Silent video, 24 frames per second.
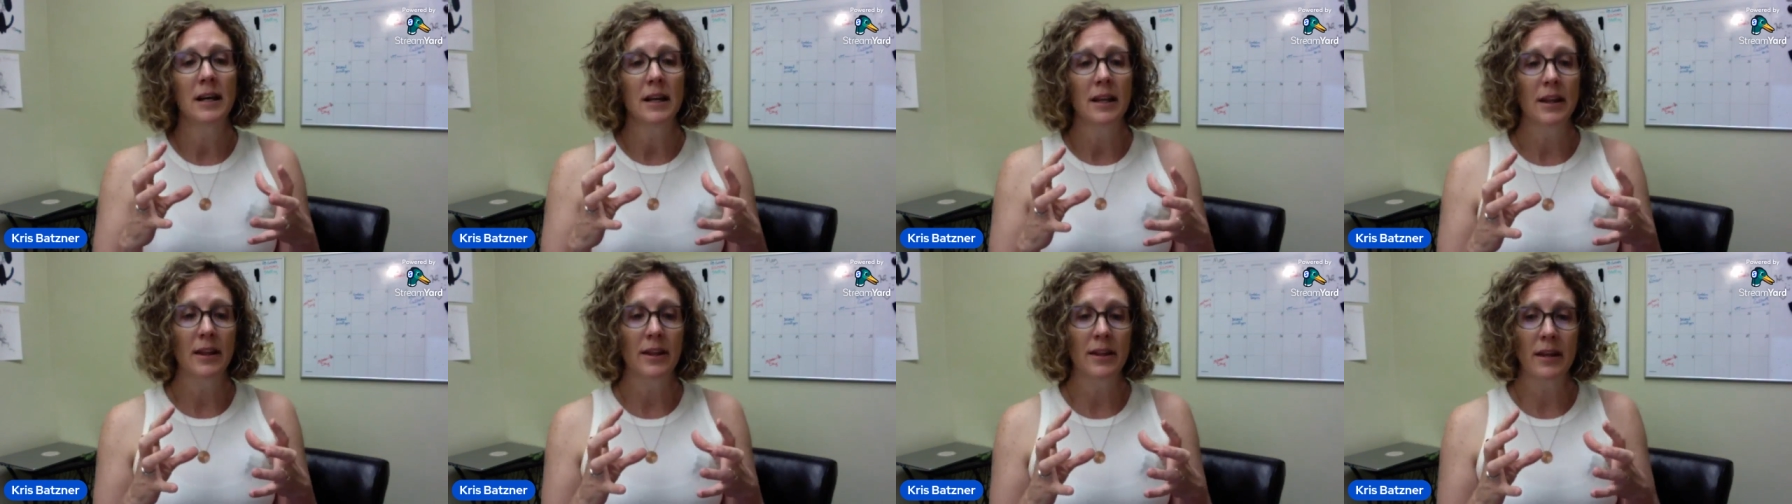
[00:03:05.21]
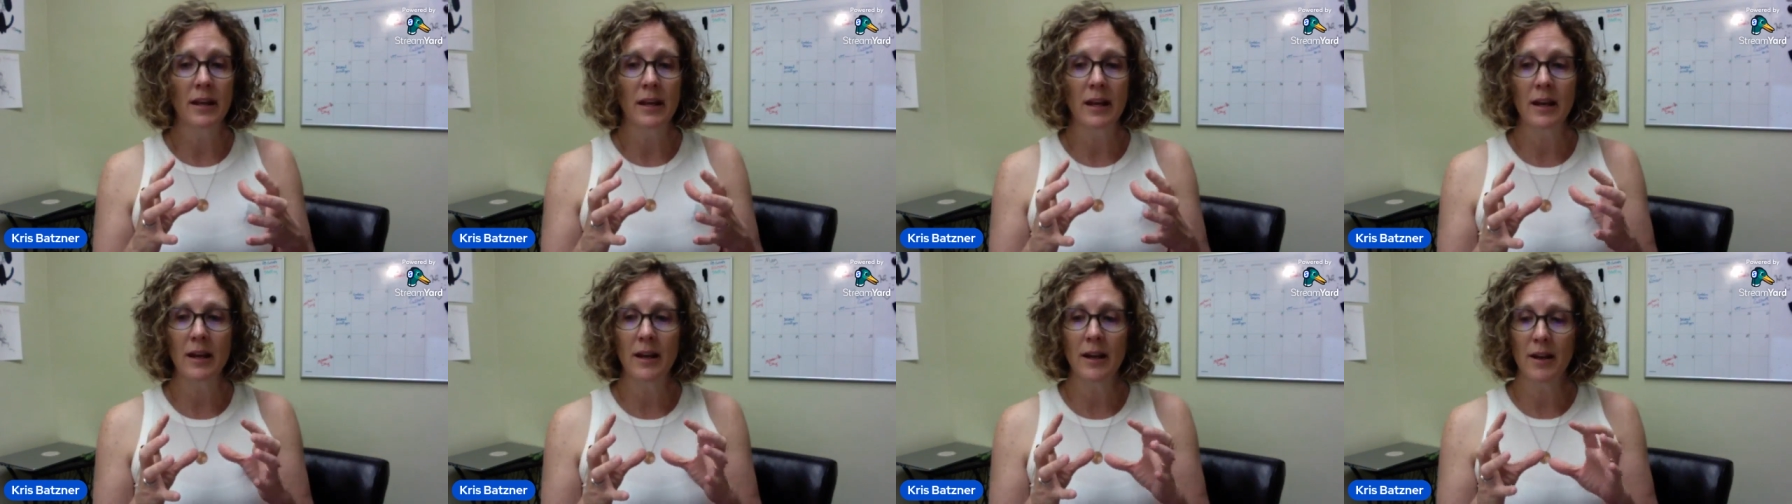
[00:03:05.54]

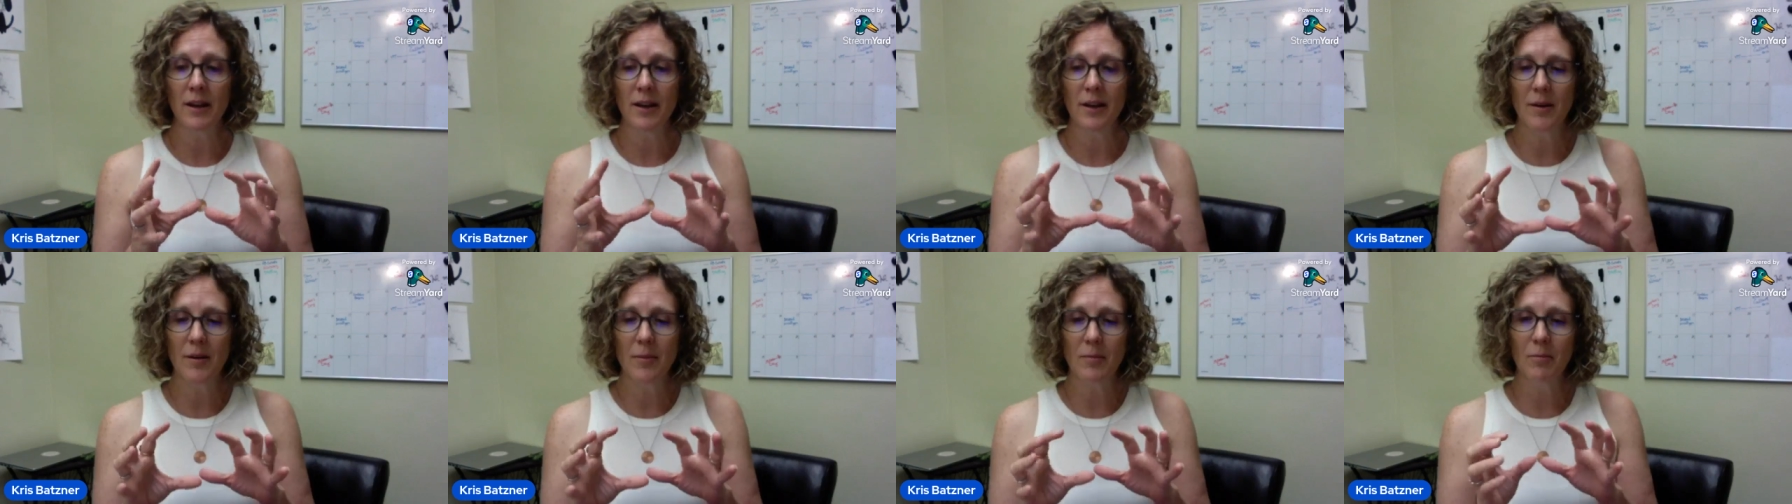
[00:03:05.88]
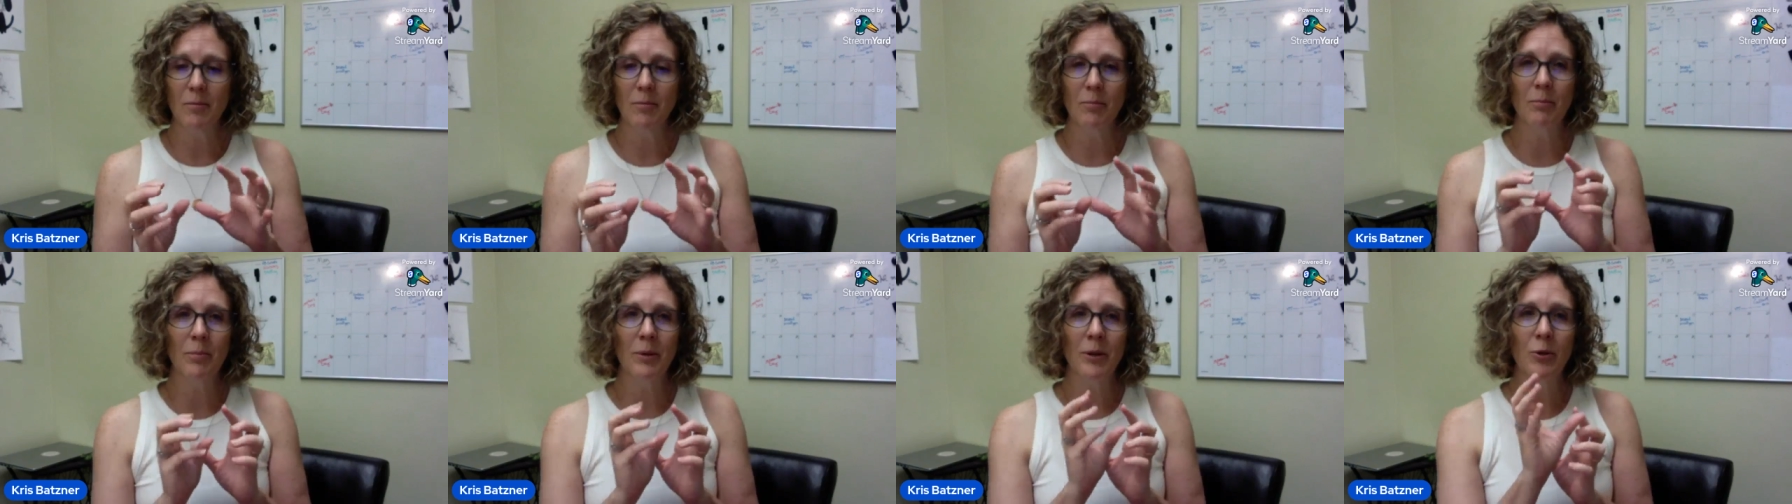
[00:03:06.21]
the
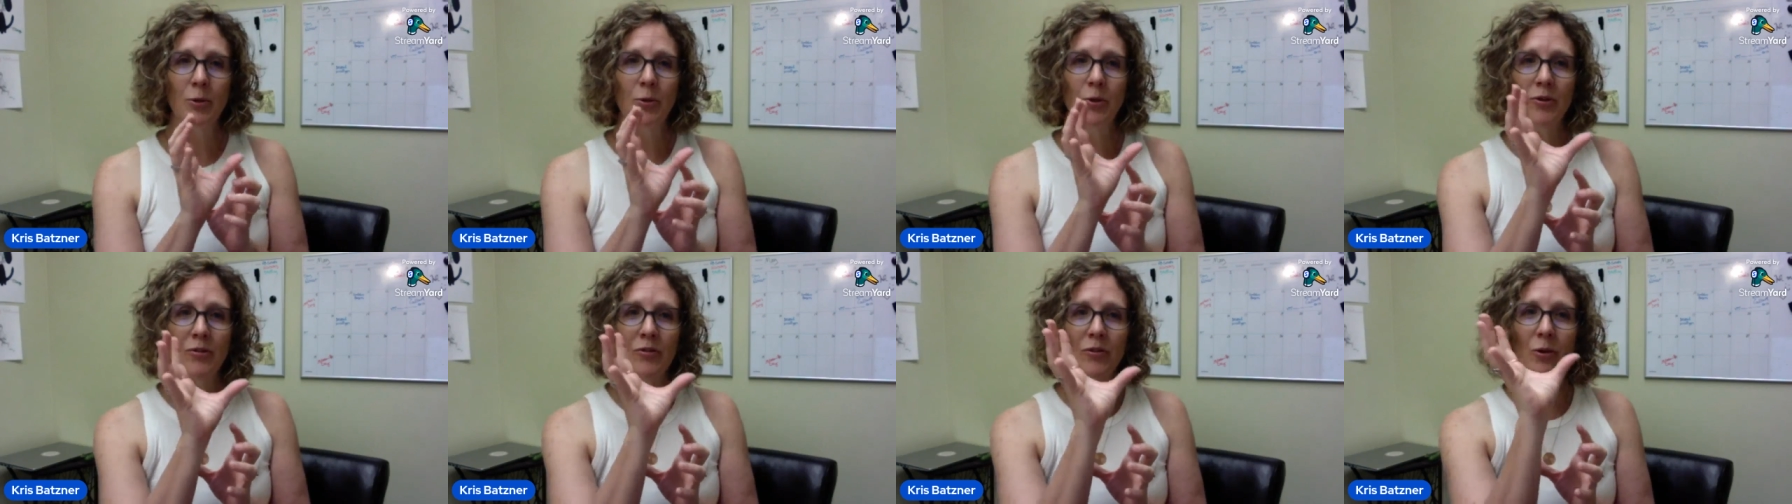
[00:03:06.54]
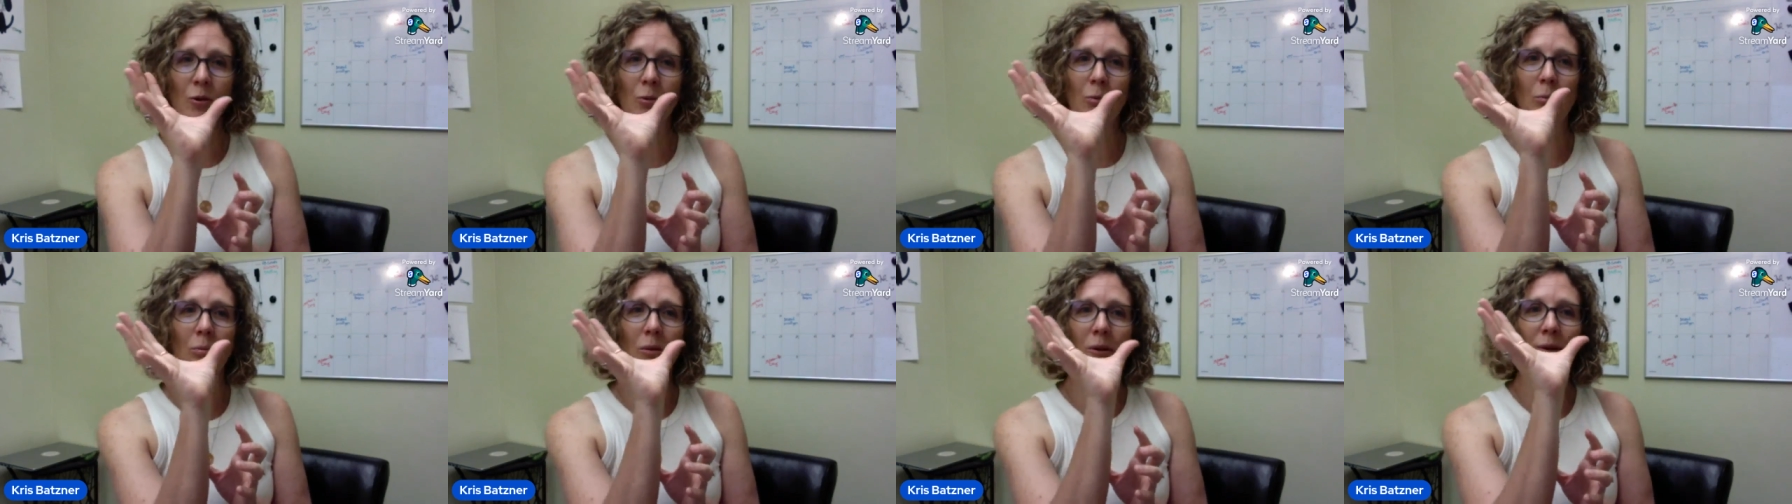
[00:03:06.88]

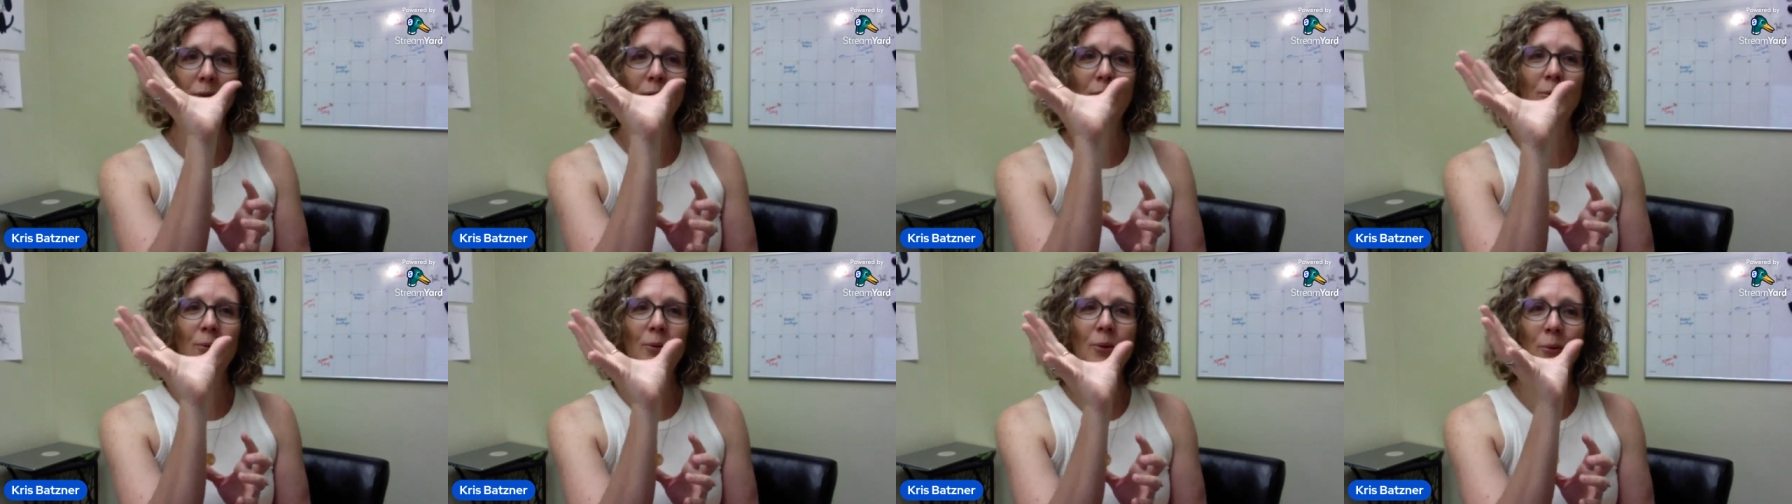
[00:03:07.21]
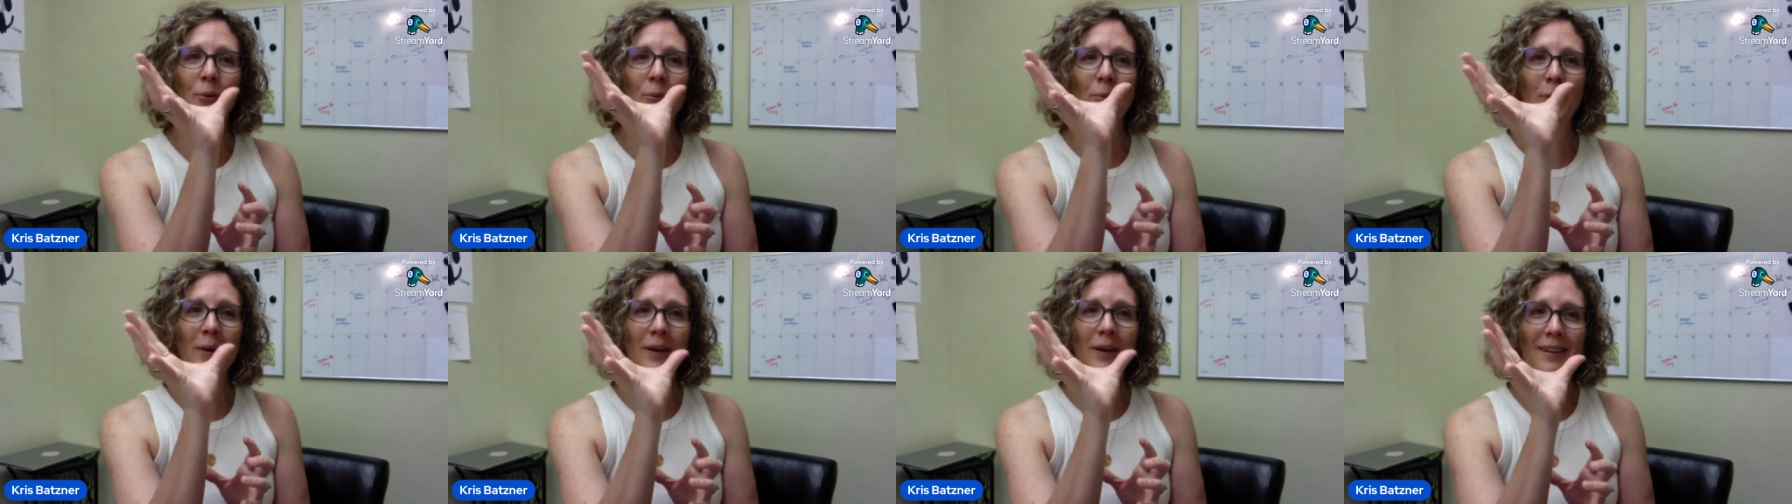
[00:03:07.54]
beautiful
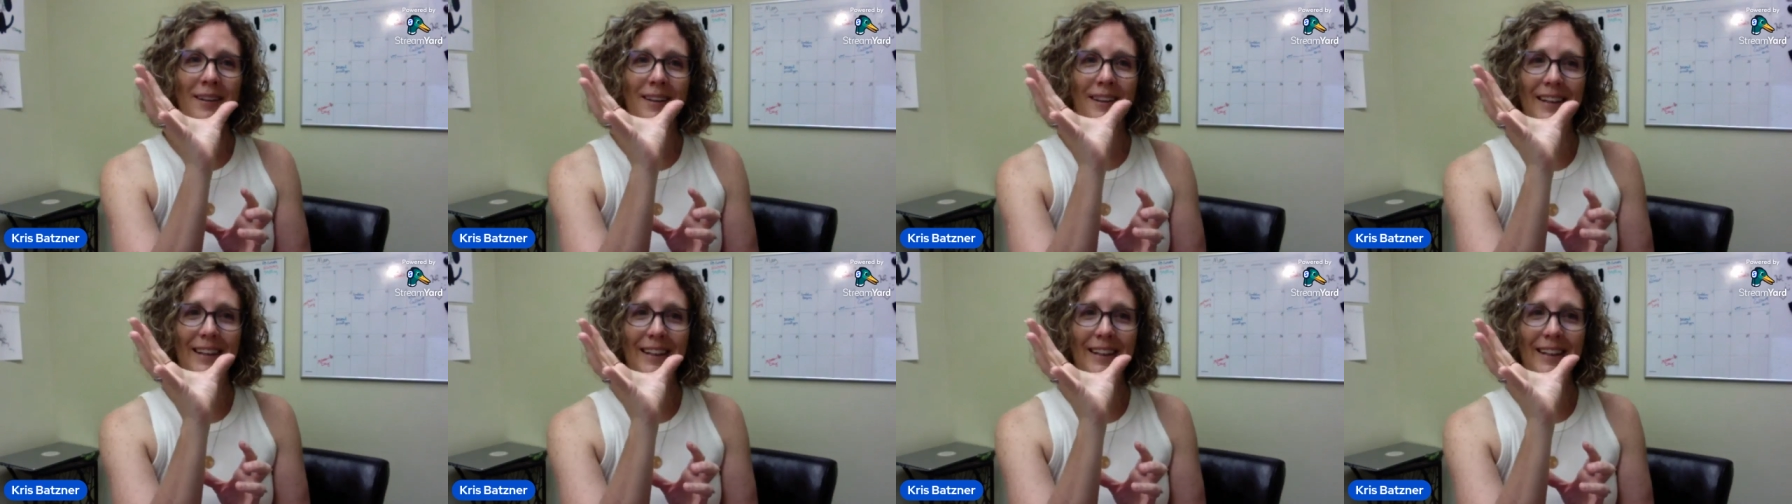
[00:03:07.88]
bloom